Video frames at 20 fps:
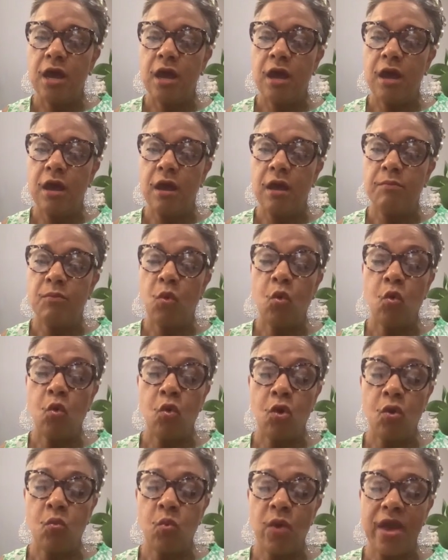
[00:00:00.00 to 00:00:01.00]

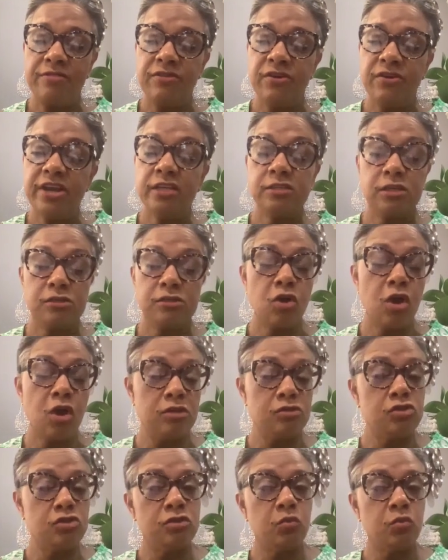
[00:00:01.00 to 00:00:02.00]
or whether it's in
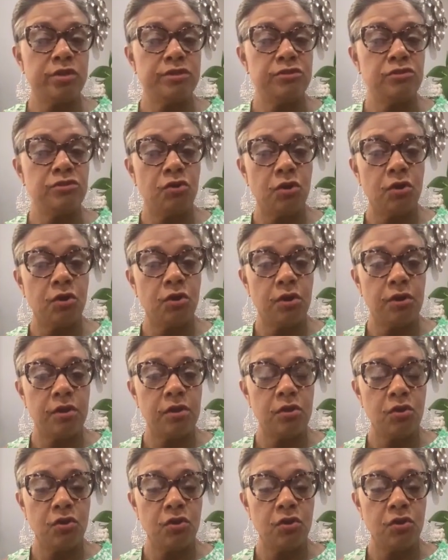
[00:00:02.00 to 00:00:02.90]
concert with your